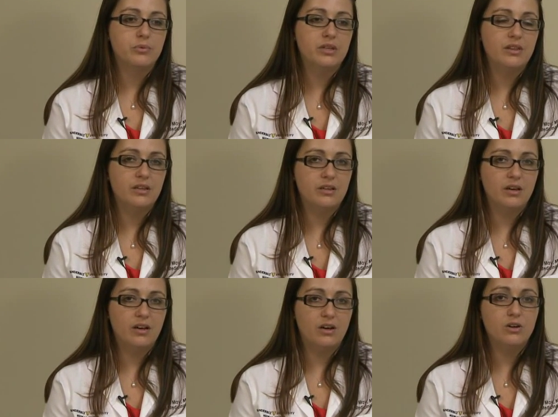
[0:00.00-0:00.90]
within
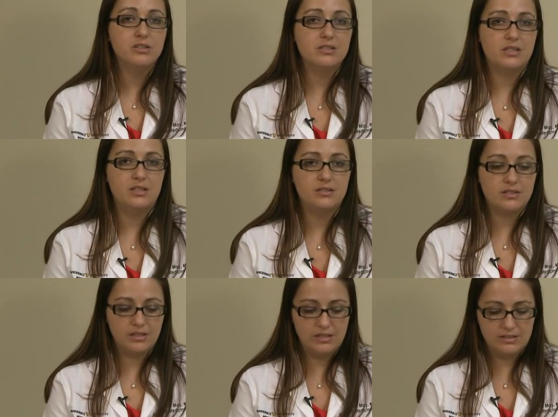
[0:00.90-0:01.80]
all
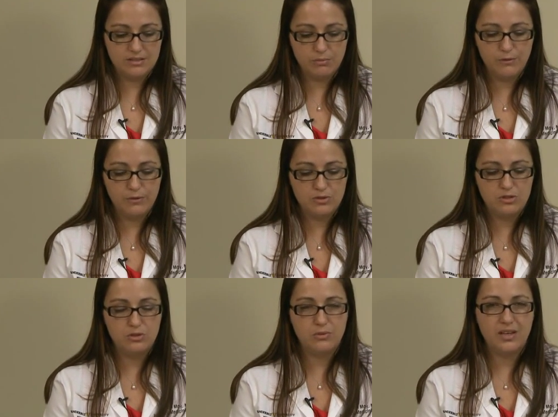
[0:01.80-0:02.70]
states is referred
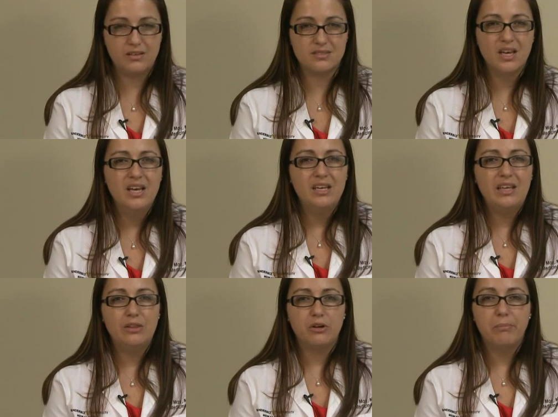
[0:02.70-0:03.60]
to as
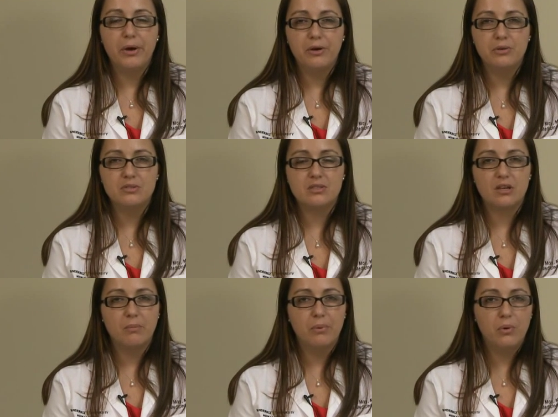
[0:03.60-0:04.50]
either a POST,
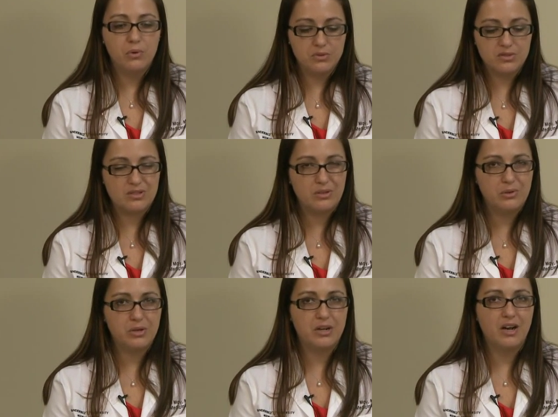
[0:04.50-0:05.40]
a POLST,
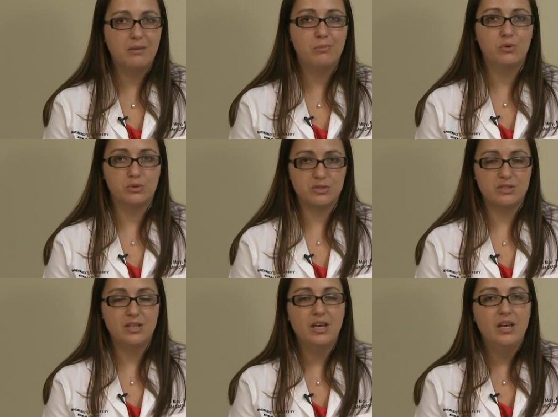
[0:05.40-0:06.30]
or a
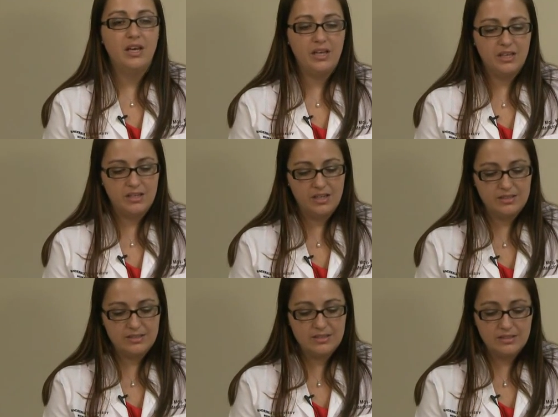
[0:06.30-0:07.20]
MOLST. And
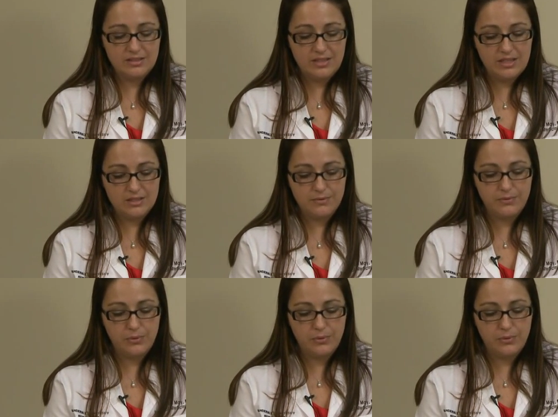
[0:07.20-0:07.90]
it stands